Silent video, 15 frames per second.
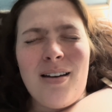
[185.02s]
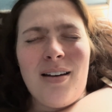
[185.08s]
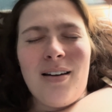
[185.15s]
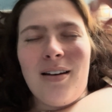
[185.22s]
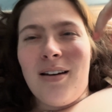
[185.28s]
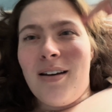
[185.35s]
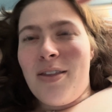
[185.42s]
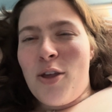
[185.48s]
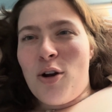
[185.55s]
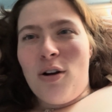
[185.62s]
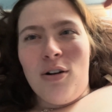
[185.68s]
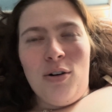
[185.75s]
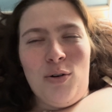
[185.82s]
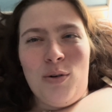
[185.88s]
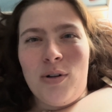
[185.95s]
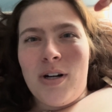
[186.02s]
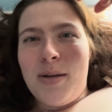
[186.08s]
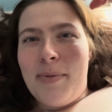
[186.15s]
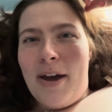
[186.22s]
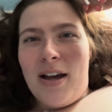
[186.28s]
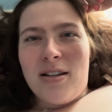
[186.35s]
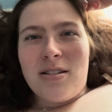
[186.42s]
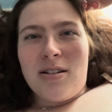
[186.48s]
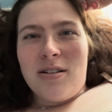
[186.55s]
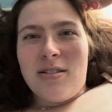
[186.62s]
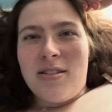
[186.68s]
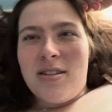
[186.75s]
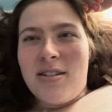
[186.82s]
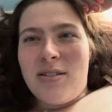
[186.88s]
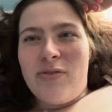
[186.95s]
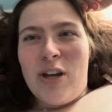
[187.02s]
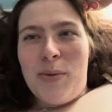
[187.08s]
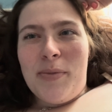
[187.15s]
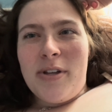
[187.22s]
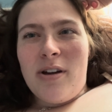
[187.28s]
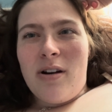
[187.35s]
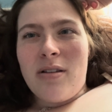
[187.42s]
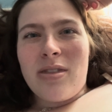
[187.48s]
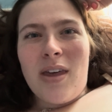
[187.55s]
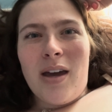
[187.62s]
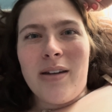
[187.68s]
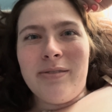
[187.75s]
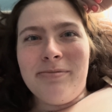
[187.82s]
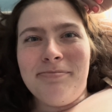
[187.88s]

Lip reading: Oh, they're all horny bastards in this family, aren't they?